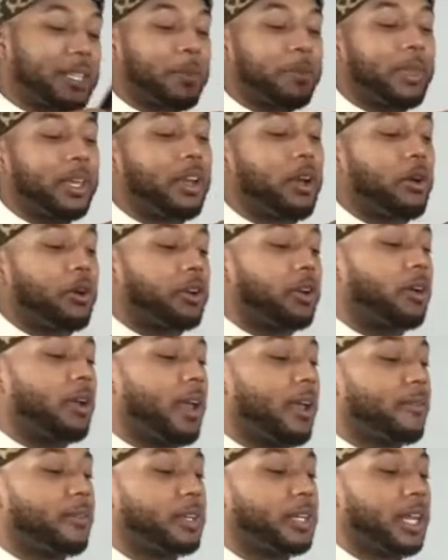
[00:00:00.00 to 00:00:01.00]
something going on
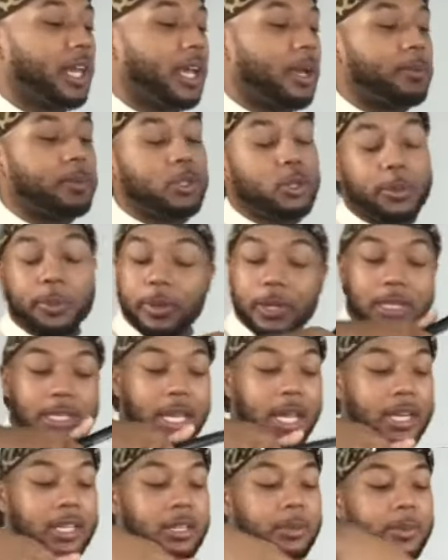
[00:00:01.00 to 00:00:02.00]
every day. I'm super
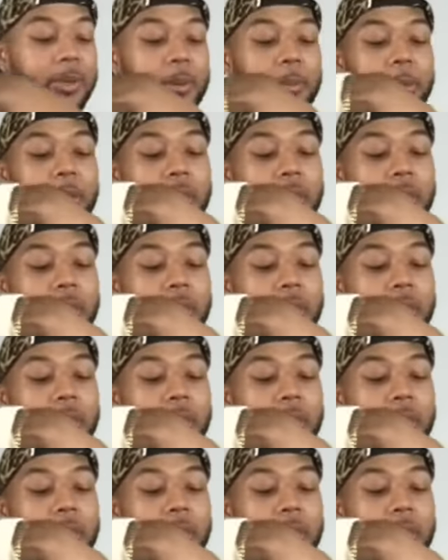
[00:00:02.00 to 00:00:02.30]
excited to be a